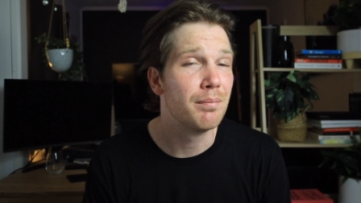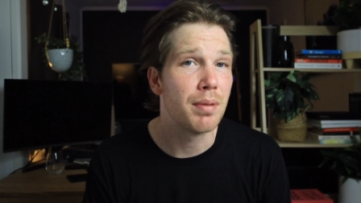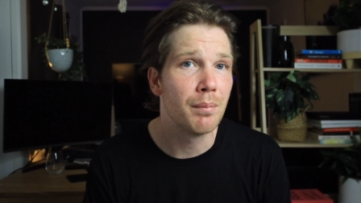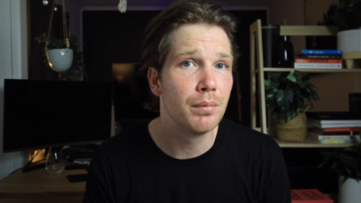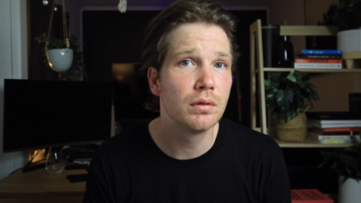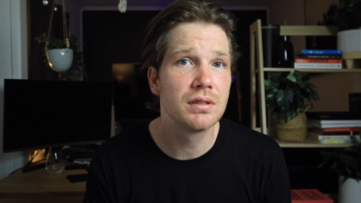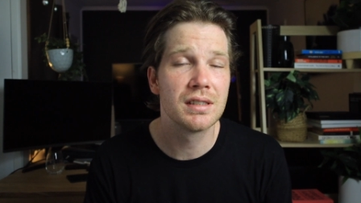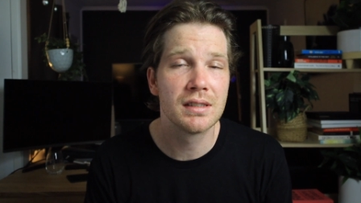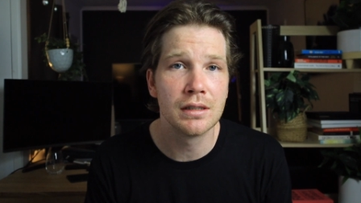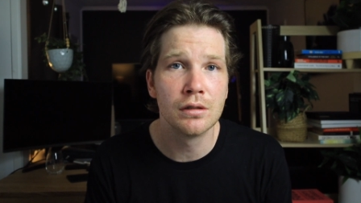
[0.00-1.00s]
Bumble
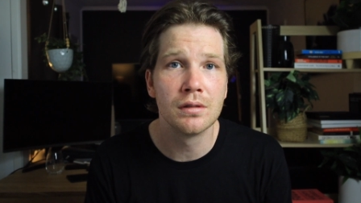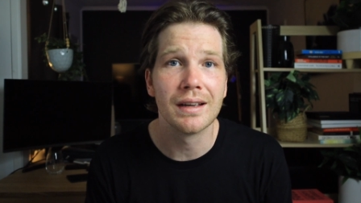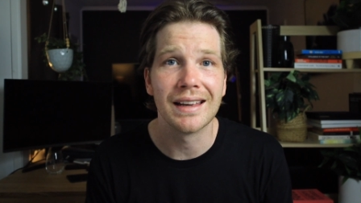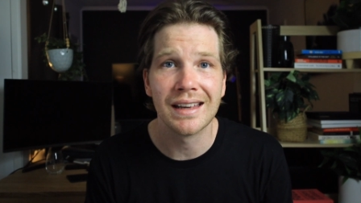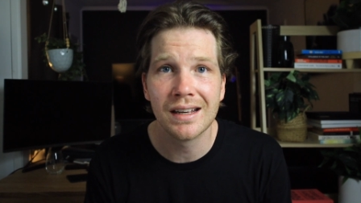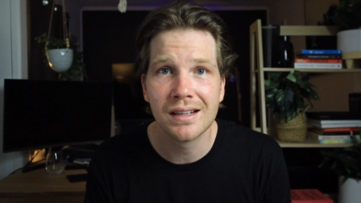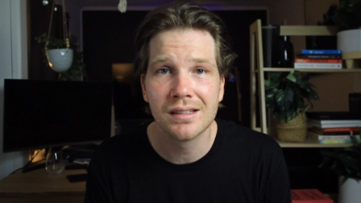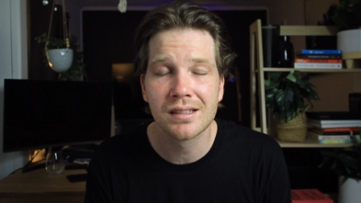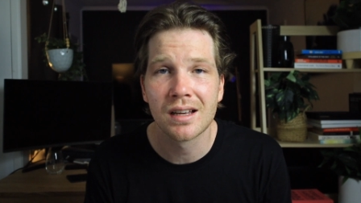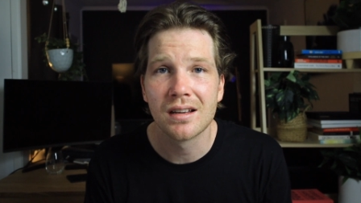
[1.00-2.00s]
still
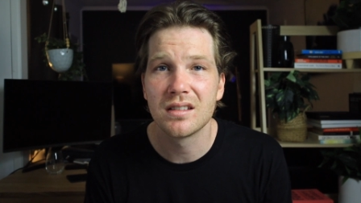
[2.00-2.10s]
is